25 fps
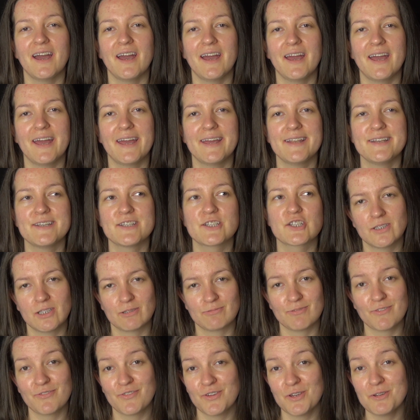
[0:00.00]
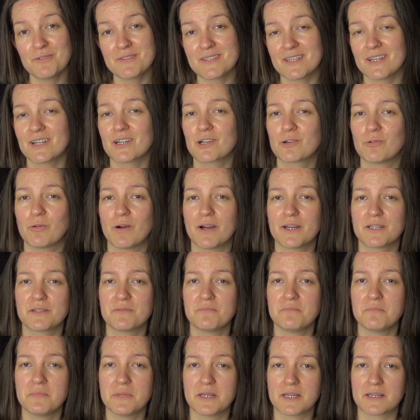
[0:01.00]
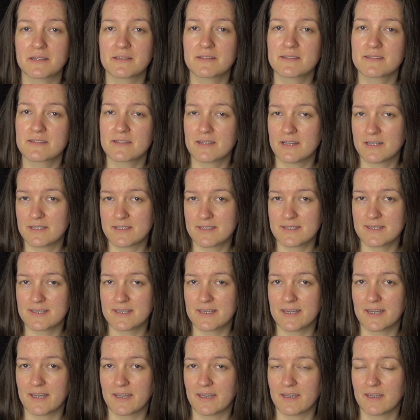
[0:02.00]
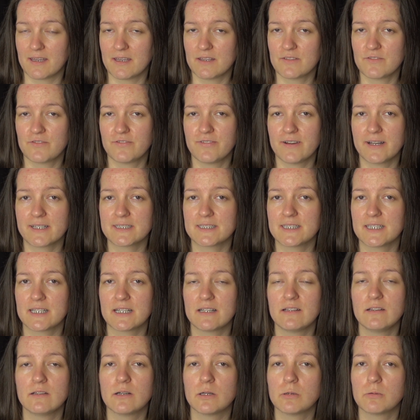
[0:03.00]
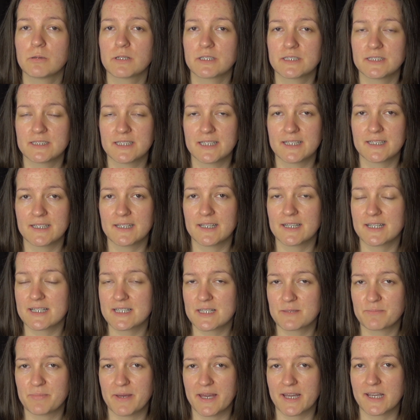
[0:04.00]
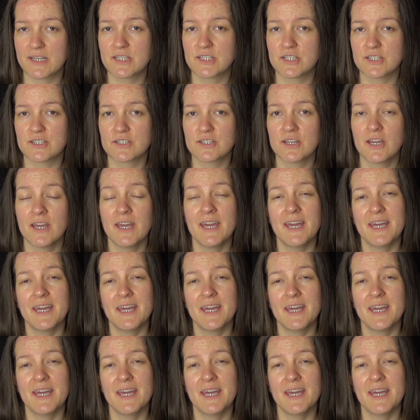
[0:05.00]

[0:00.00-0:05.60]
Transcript: and the reviews are quite mixed, I'd say. In fact, they are lower than I expected.